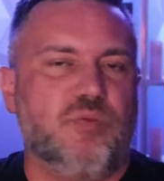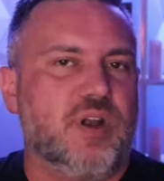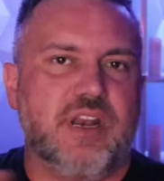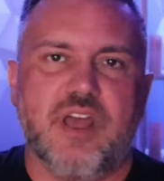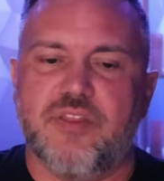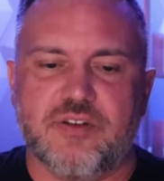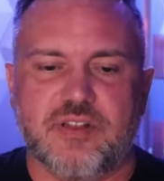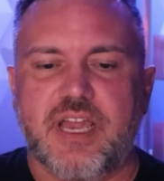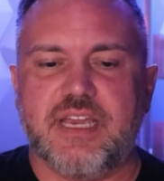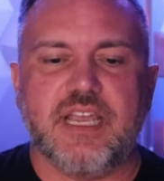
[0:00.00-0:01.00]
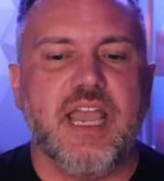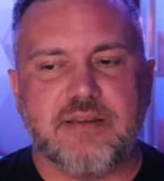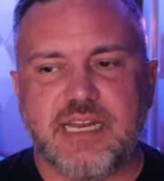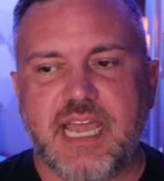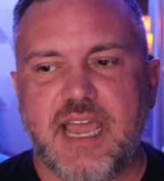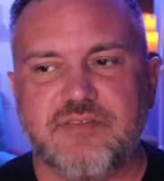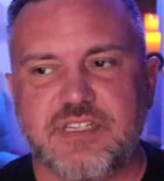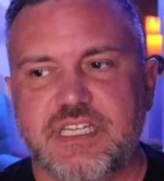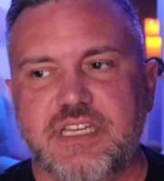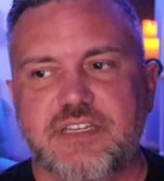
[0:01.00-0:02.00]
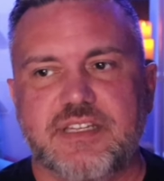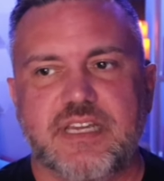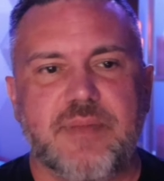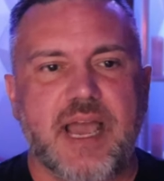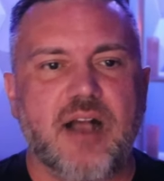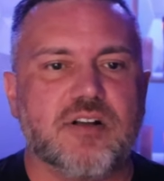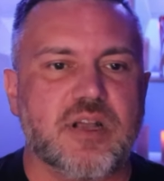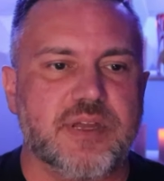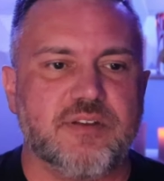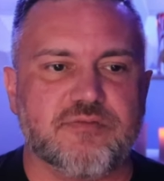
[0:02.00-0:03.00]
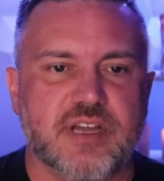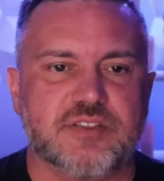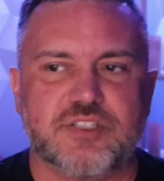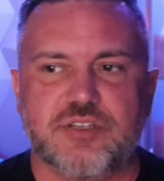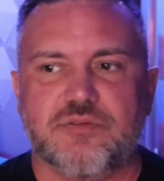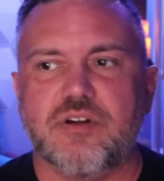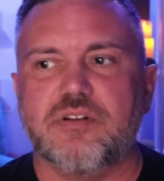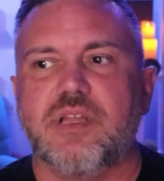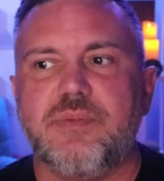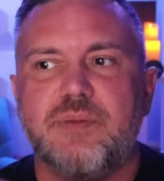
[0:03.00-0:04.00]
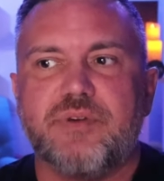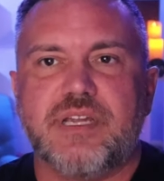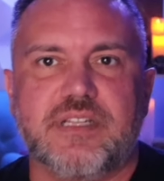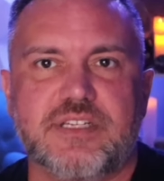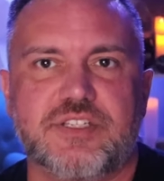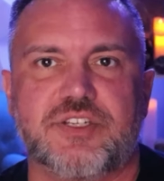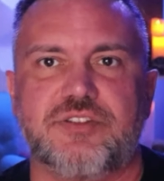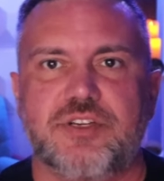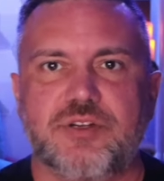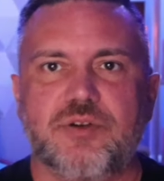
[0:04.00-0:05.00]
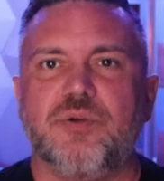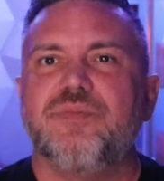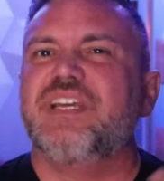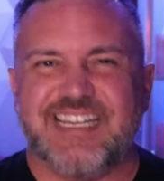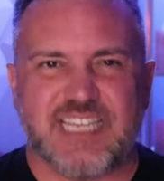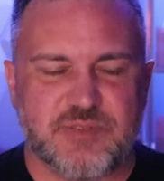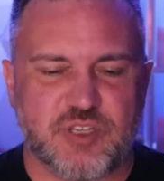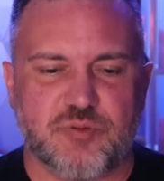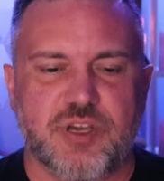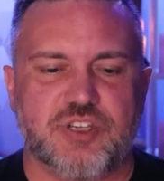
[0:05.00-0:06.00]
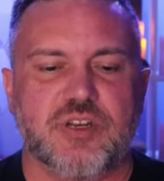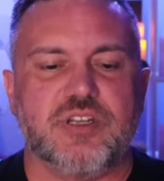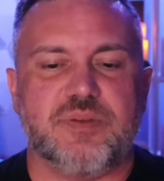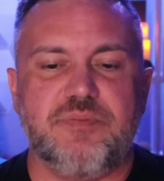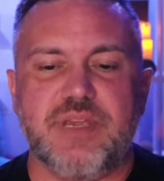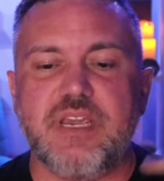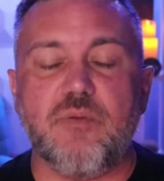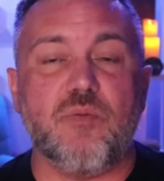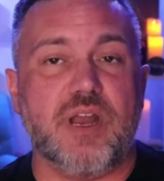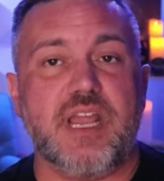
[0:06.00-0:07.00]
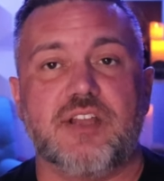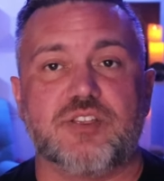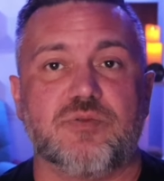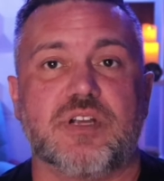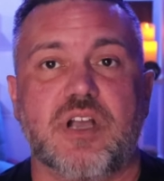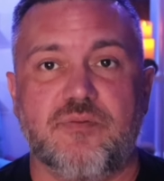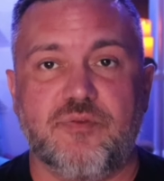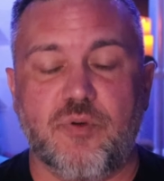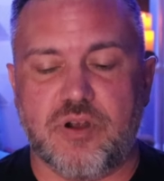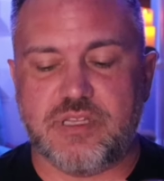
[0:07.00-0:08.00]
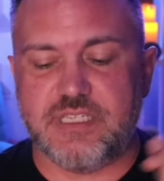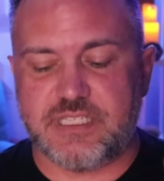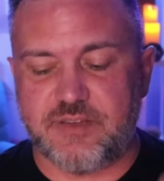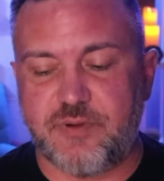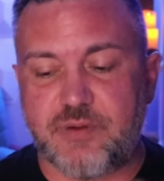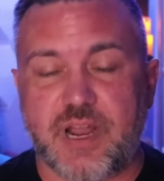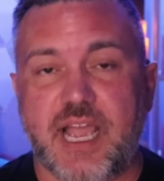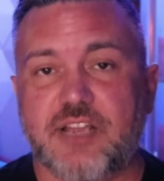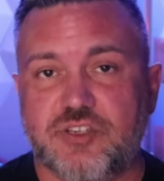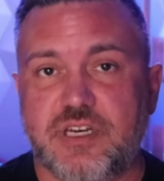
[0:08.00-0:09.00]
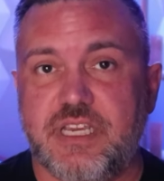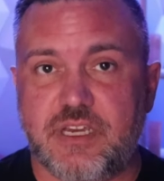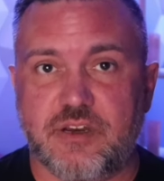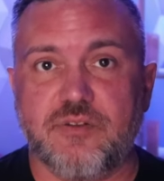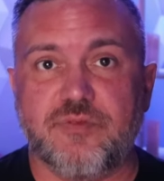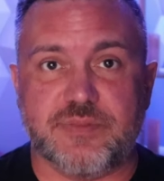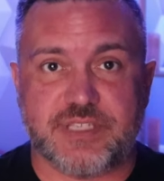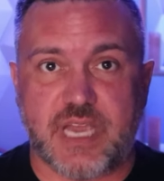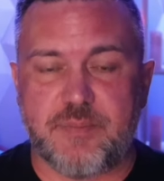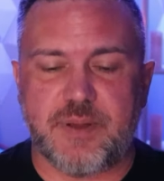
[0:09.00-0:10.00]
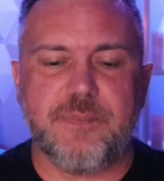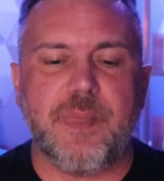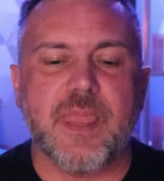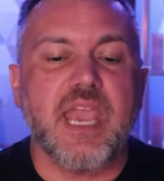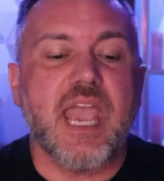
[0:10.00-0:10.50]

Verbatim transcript: with one another. Like, I'm going to have to tend to them. I'll come in and rescue her. Or let me bring this to you. That type of situation. To me, one answer would come forth is if we were actually to hear from Simon.